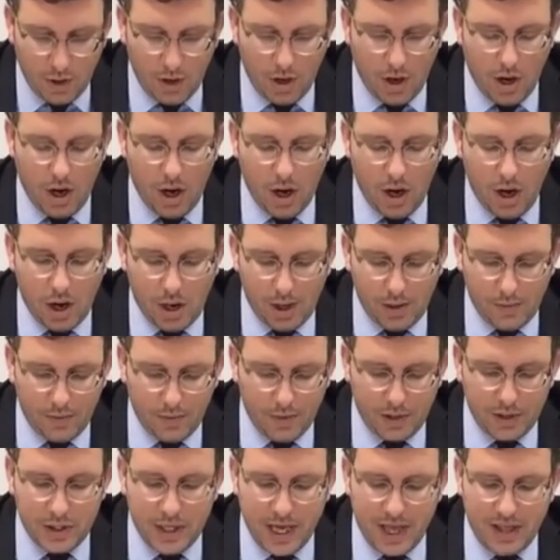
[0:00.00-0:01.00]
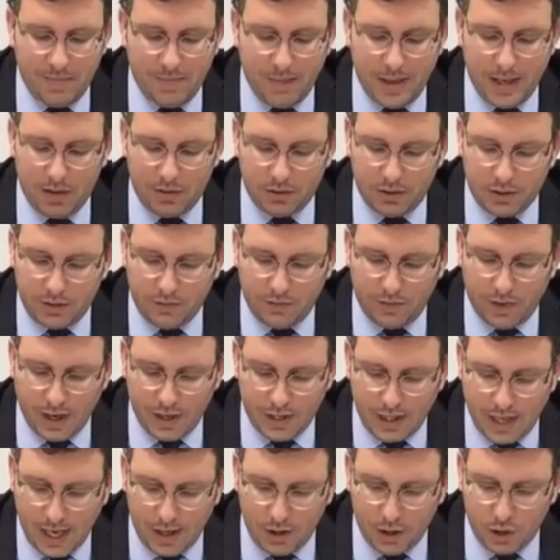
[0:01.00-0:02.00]
The death penalty for
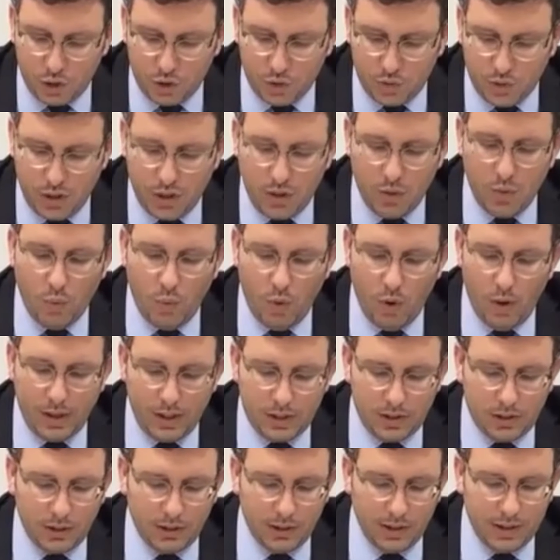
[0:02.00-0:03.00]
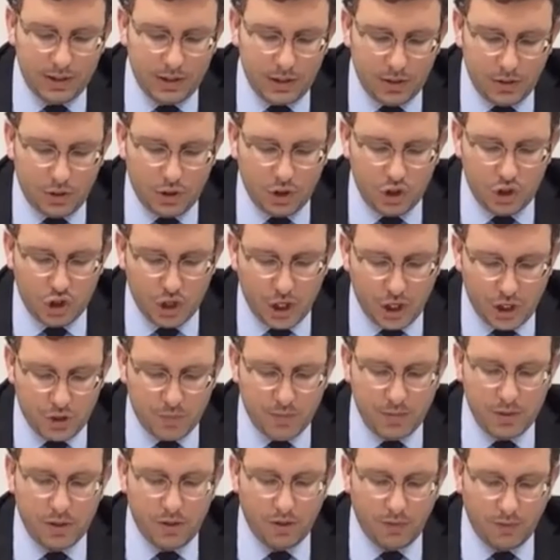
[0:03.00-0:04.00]
idolatry, warning to listen to
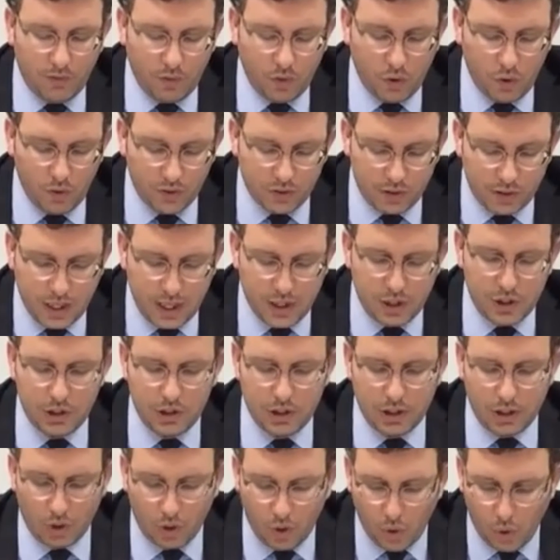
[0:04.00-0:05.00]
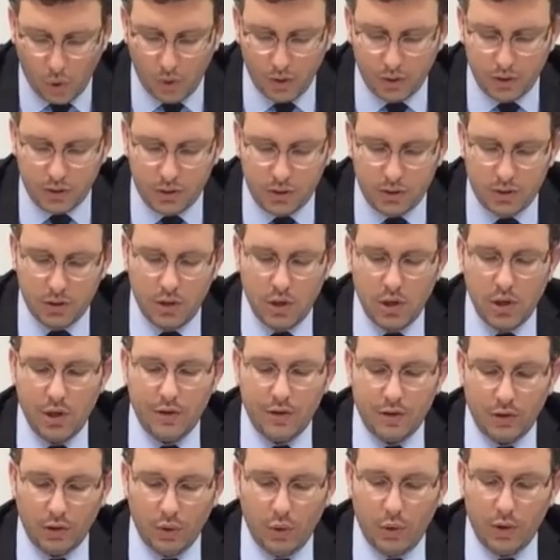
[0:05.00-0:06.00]
judgment of sages and courts,
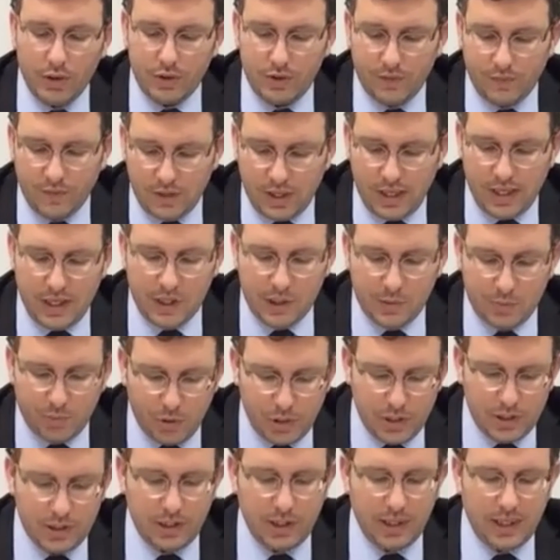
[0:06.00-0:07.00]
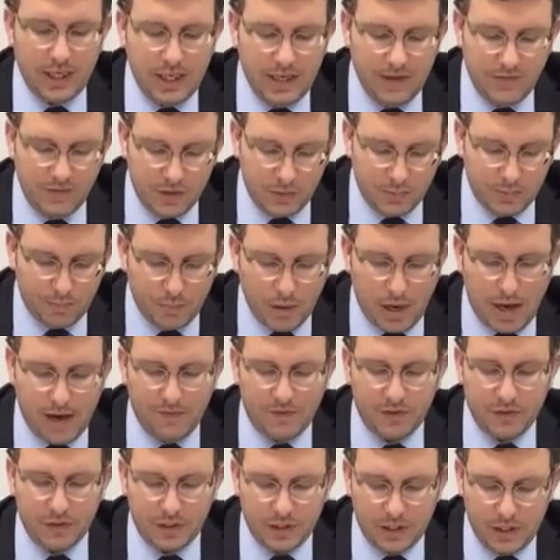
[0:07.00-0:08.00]
the laws of kings, priestly gifts,
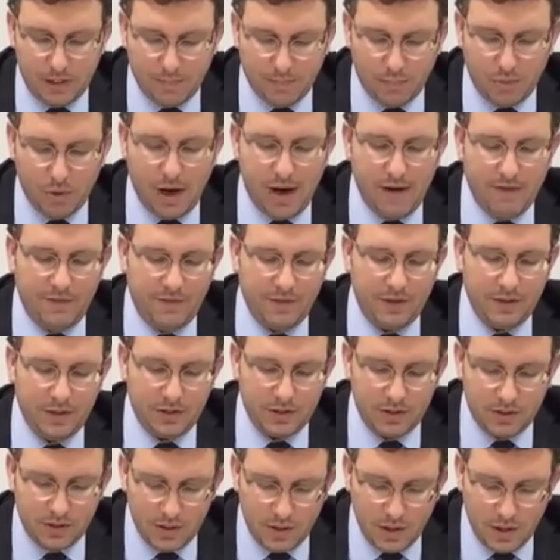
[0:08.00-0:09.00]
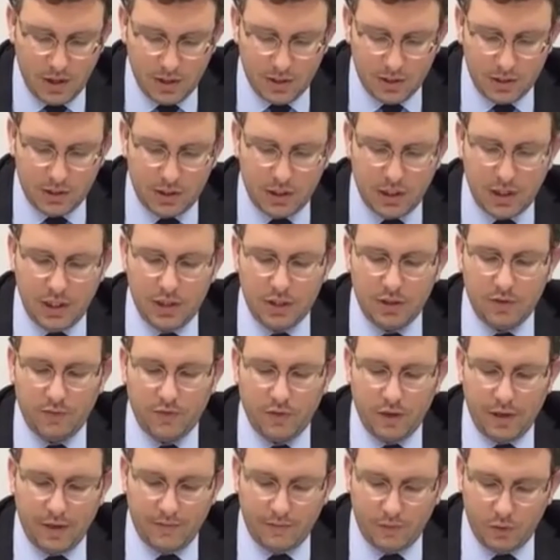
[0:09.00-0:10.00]
prophecy, prophets, cities of
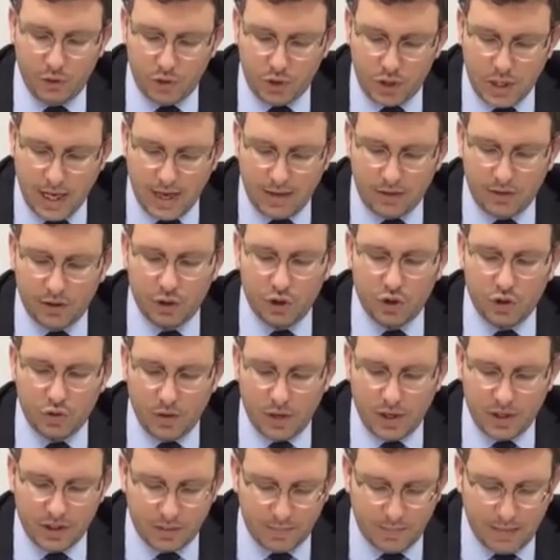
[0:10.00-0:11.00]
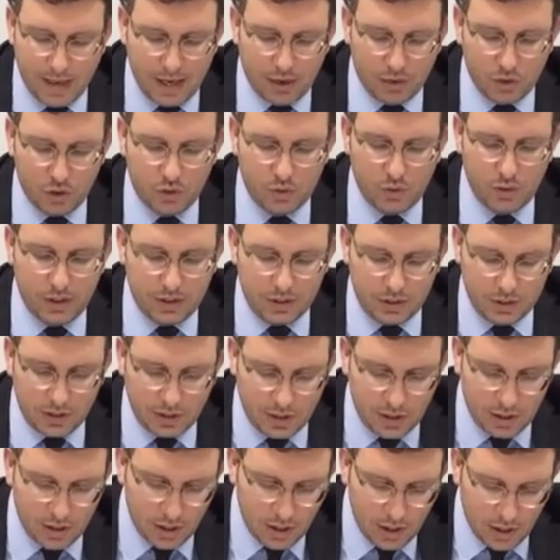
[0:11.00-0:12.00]
refuge, antitrust, boundaries,
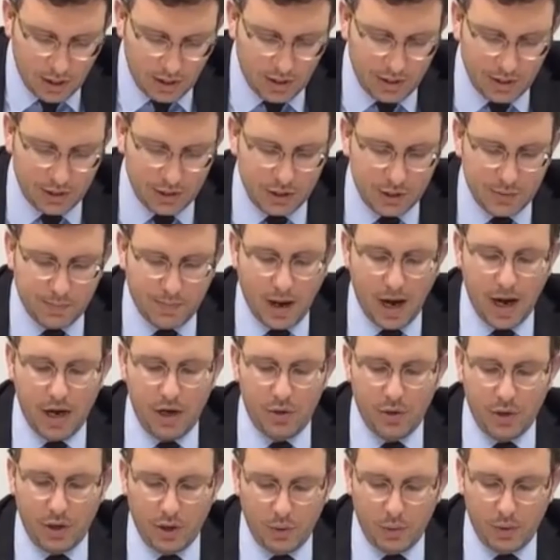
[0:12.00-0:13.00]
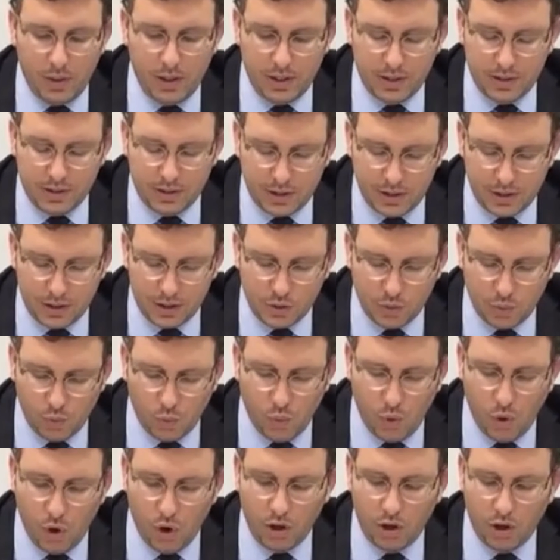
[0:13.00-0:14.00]
conspiring witnesses,
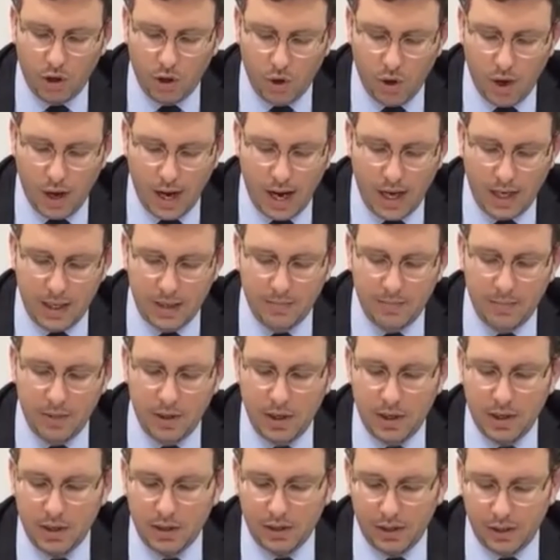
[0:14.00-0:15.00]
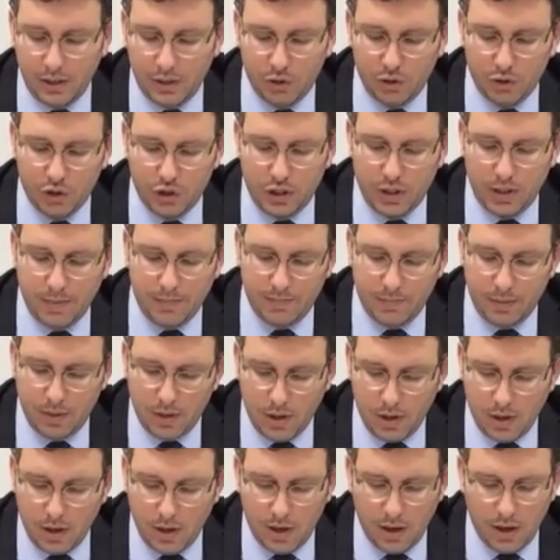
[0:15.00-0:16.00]
war, Kohanim, leadership,
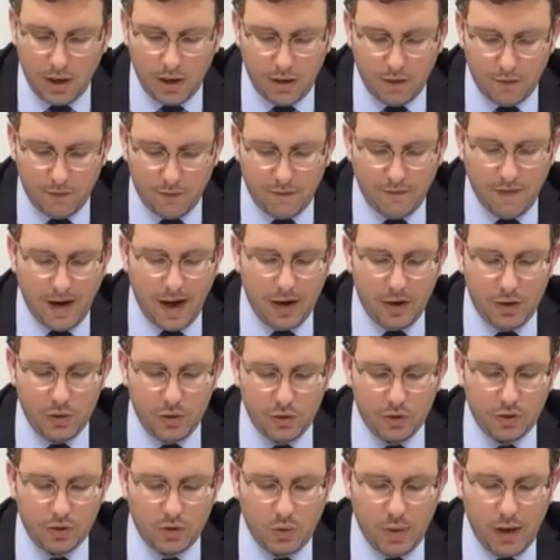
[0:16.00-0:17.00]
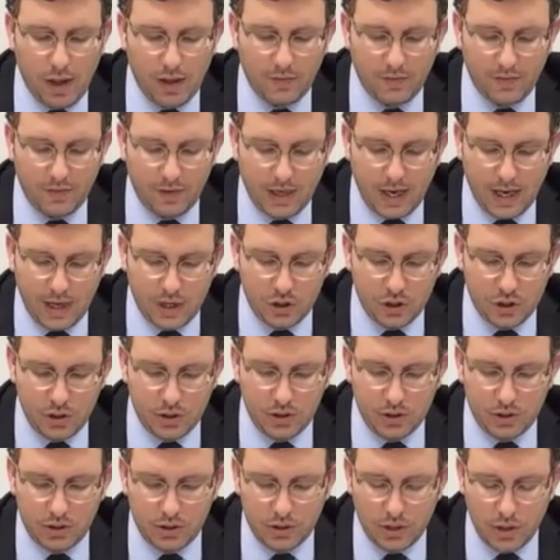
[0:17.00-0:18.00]
fighters,
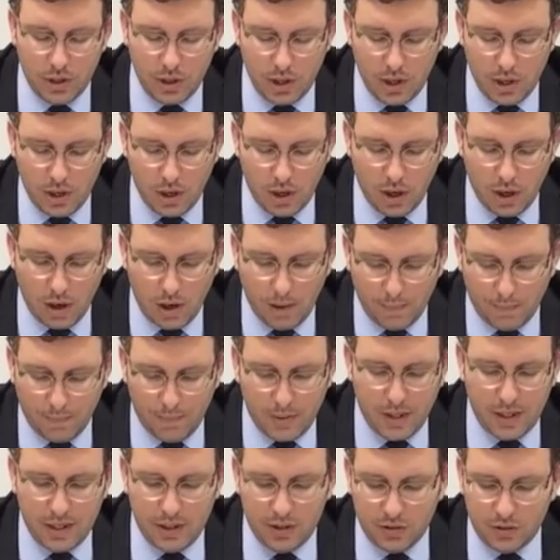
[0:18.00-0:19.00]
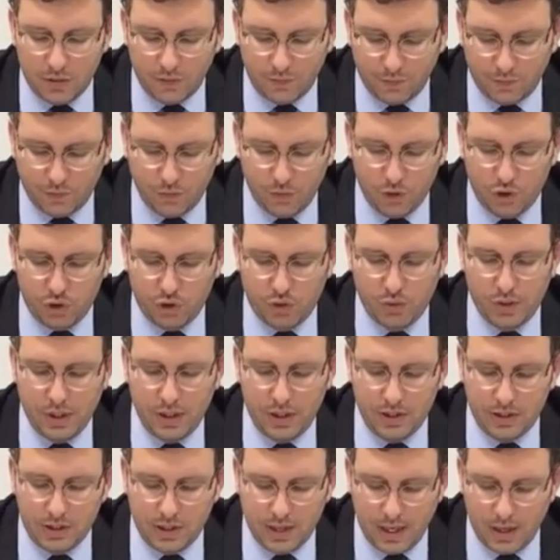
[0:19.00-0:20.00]
qualifications, peace, fruit
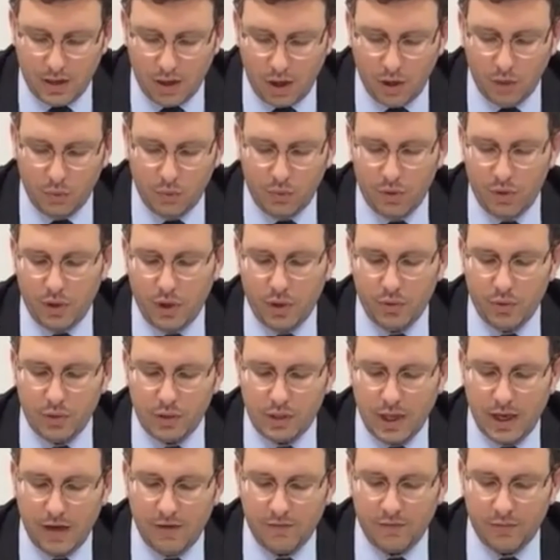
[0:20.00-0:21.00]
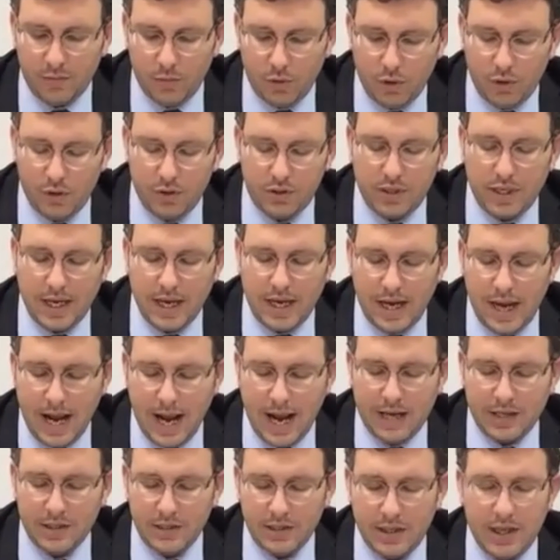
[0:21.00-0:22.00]
trees, and unresolved murders and
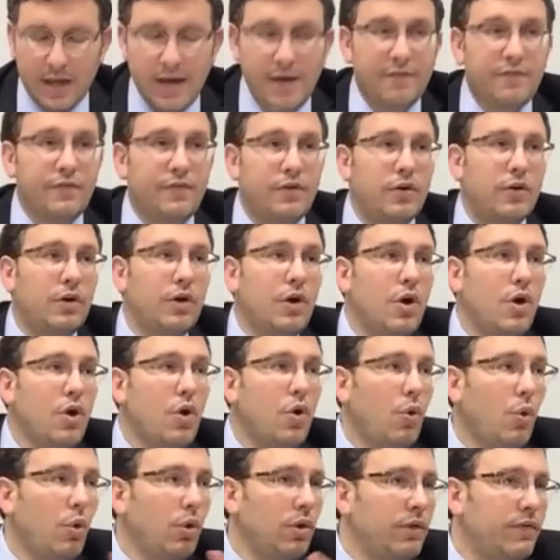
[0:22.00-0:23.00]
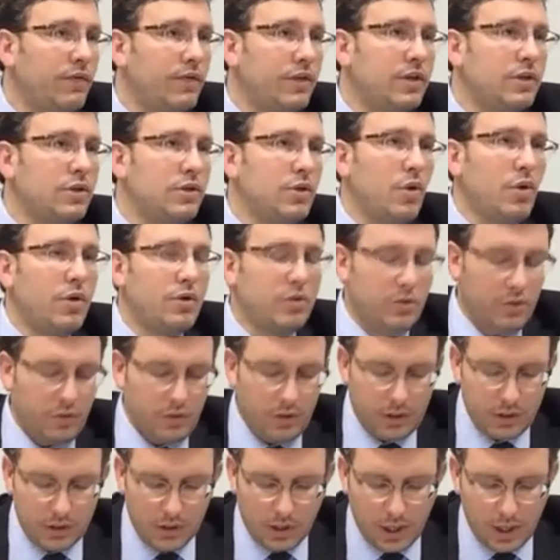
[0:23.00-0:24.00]
acts heifer. All of these laws are
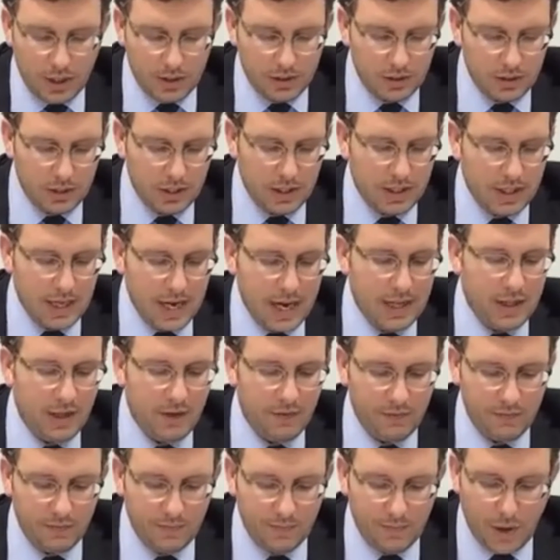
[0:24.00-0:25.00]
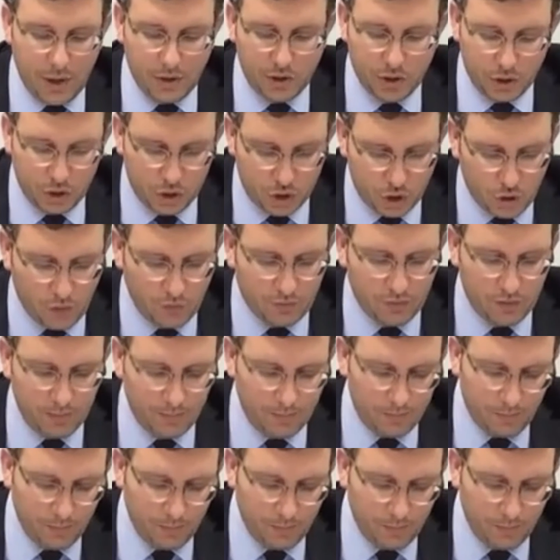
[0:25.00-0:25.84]
discussed at the end of Parshas Shoftim.